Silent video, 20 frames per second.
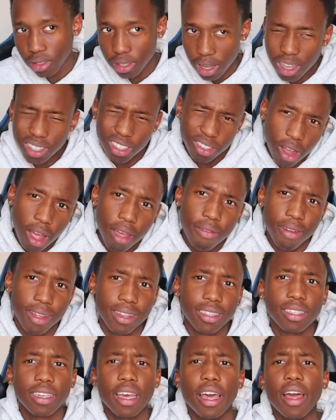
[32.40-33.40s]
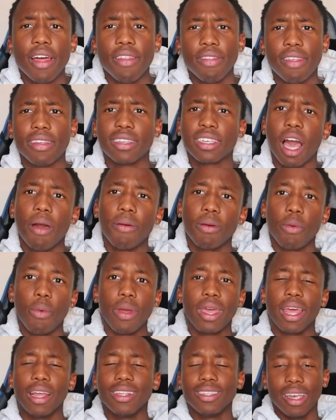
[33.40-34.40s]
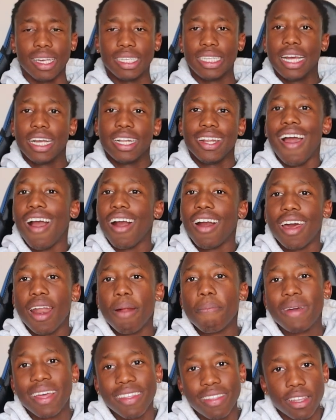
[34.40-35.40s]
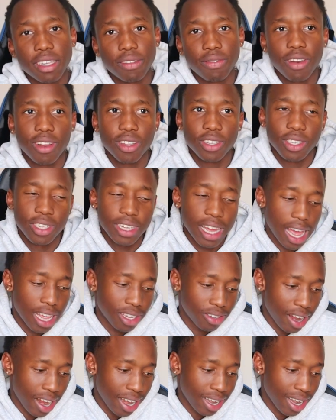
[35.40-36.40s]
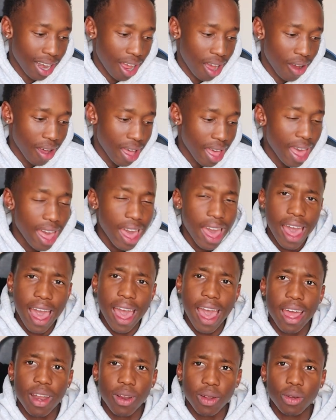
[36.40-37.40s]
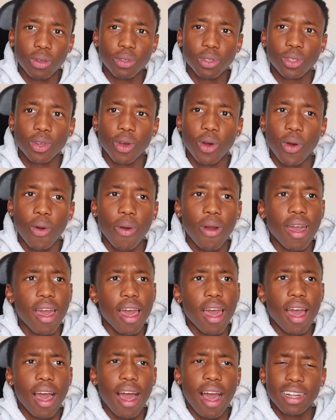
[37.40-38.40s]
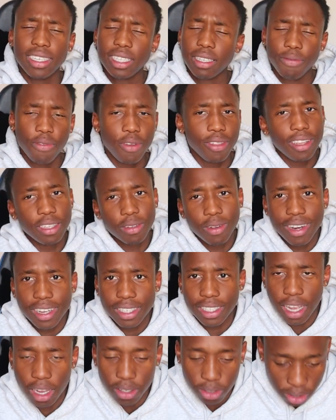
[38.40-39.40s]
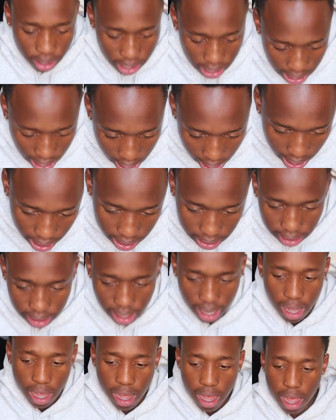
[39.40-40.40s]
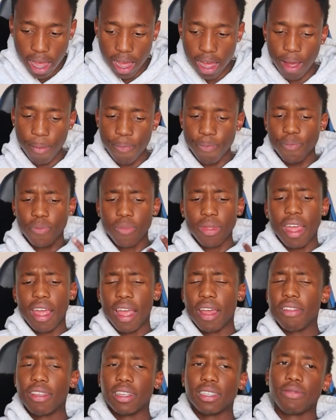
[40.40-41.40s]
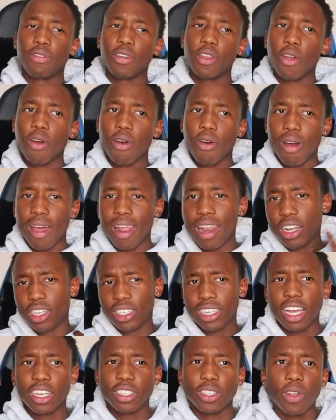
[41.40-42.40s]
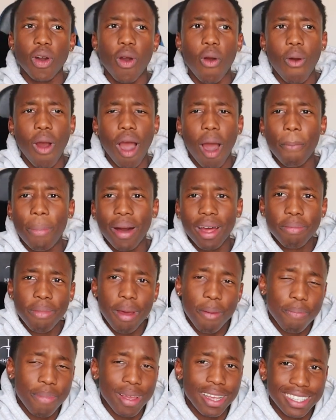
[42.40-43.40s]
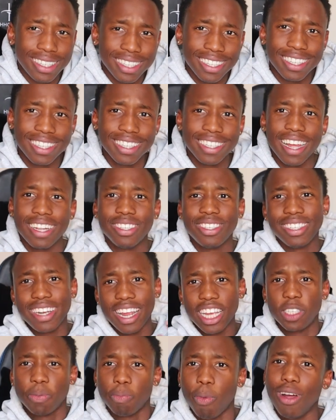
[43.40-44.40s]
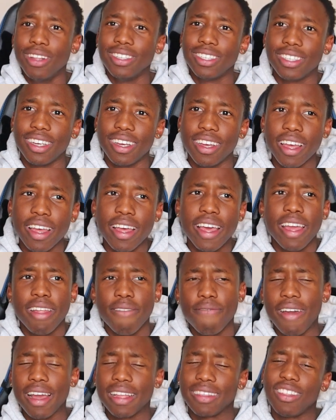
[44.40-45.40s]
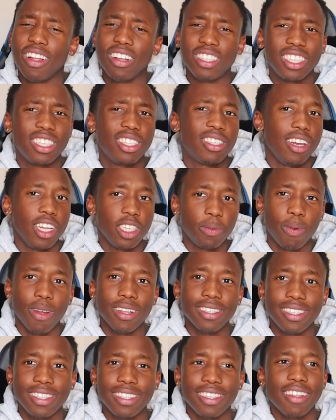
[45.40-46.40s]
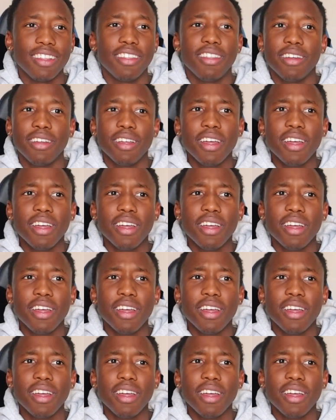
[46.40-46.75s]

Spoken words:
Yeah, it's a car event this coming weekend. So I was like, nah, I got to get this video to you guys right now. And also, I just a few things I want to discuss with you guys in this video and let you guys know about my business and today's sponsor. In fact, not just today's sponsor,